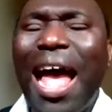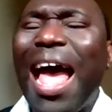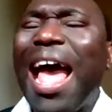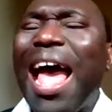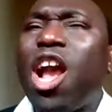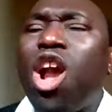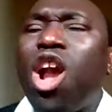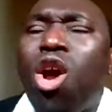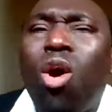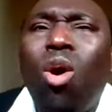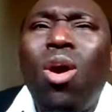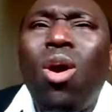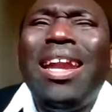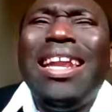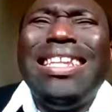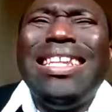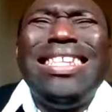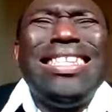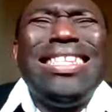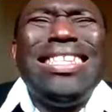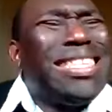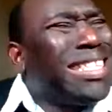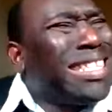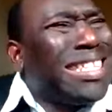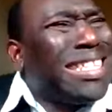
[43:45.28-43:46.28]
I call
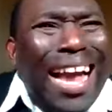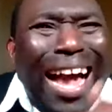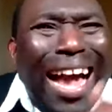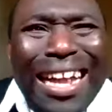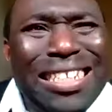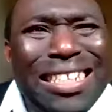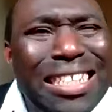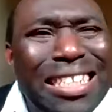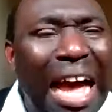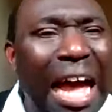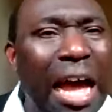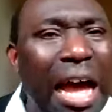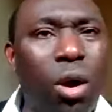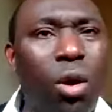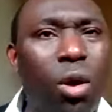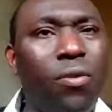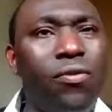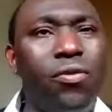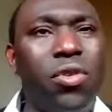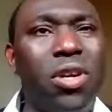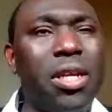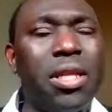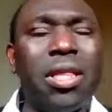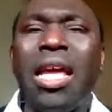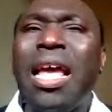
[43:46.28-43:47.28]
it the scandal
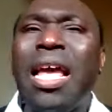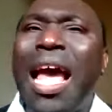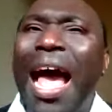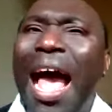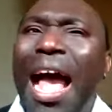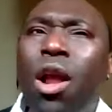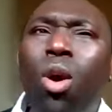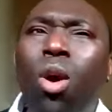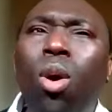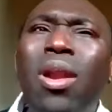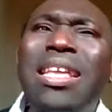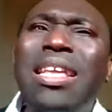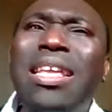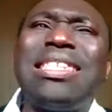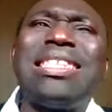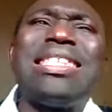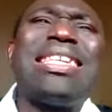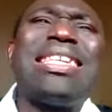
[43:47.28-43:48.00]
of grace. I call it